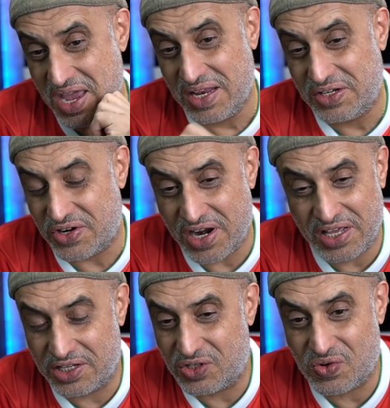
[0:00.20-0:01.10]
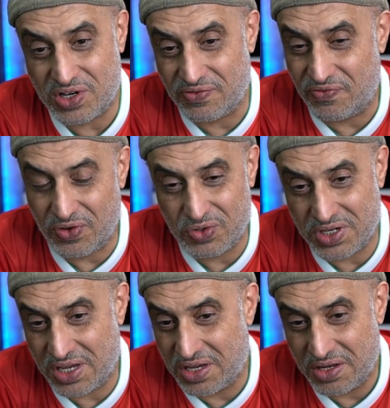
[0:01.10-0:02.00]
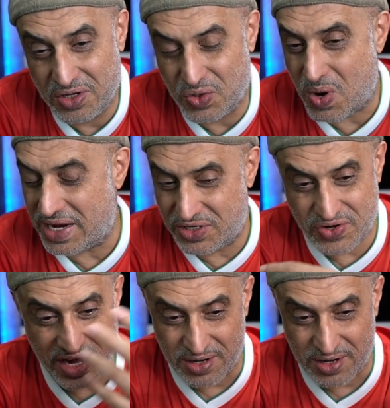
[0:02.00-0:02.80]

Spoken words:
Training is so confusing. Do I train